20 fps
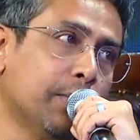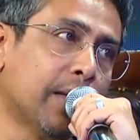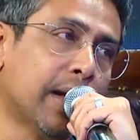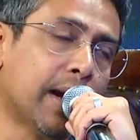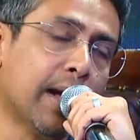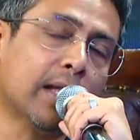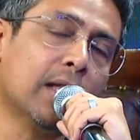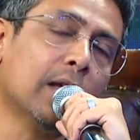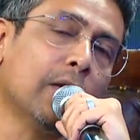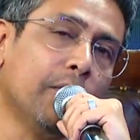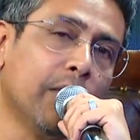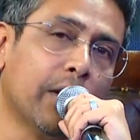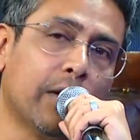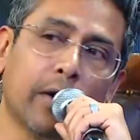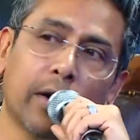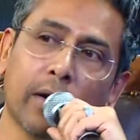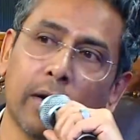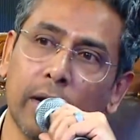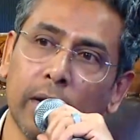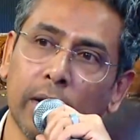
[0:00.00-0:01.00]
And I think we're
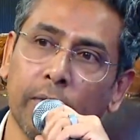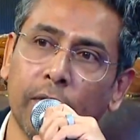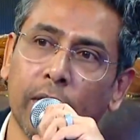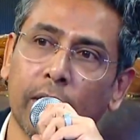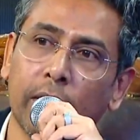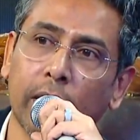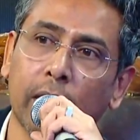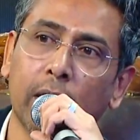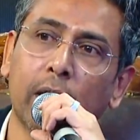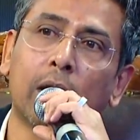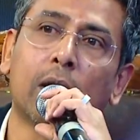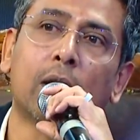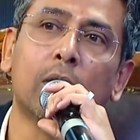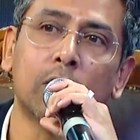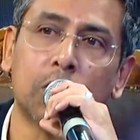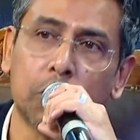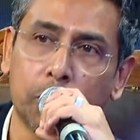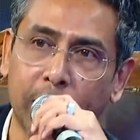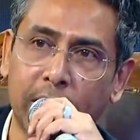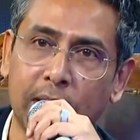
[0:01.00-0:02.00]
in a
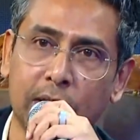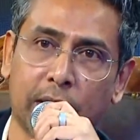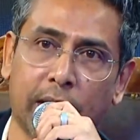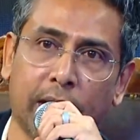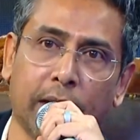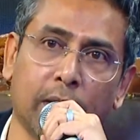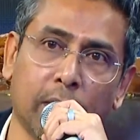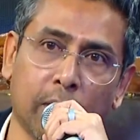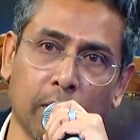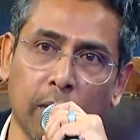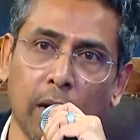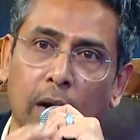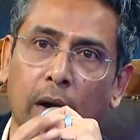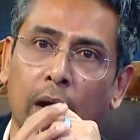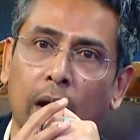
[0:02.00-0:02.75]
good space right now.